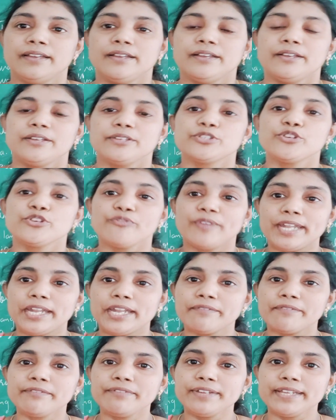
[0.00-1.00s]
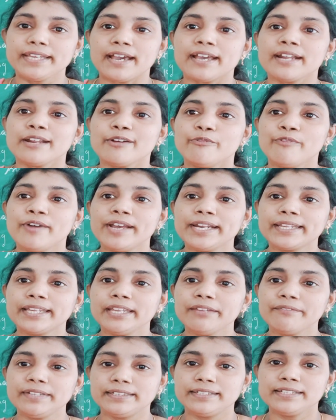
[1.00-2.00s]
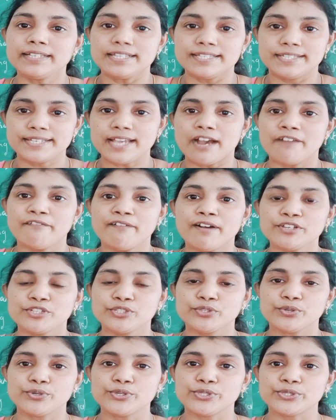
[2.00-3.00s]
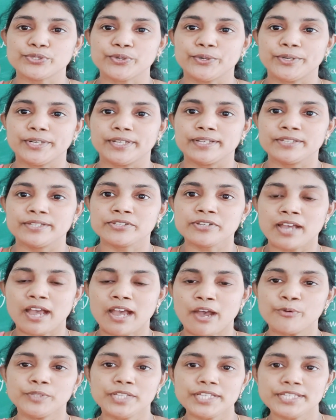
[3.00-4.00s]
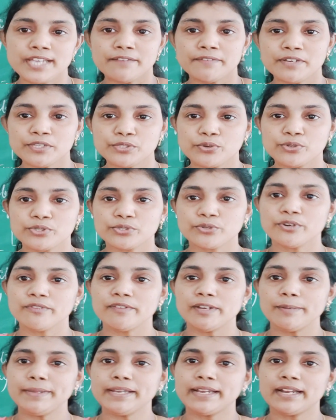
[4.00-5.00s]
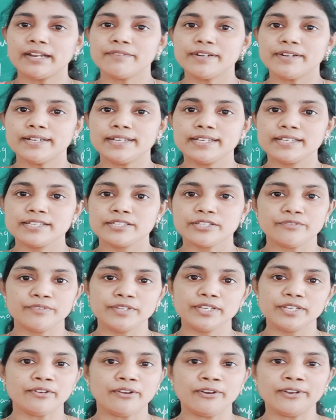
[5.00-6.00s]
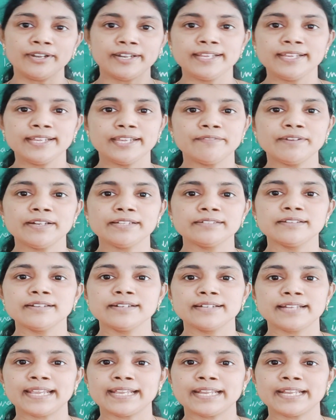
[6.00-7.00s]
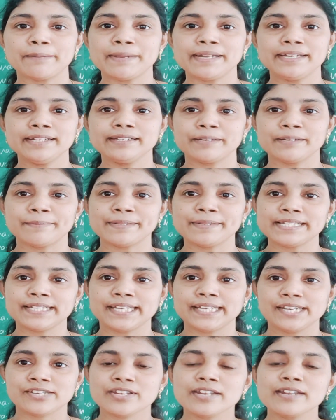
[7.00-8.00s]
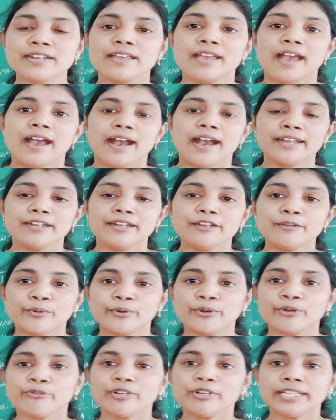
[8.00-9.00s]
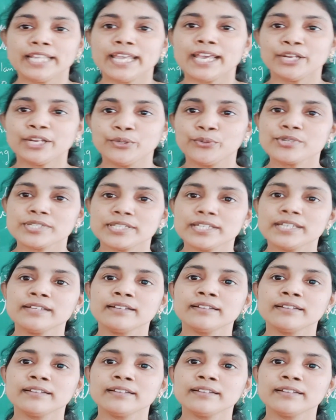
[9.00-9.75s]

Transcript: so whenever we are working with the Java source code, so how the Java source code will be converting? So we already given the diagrammatic representation, and moreover they are using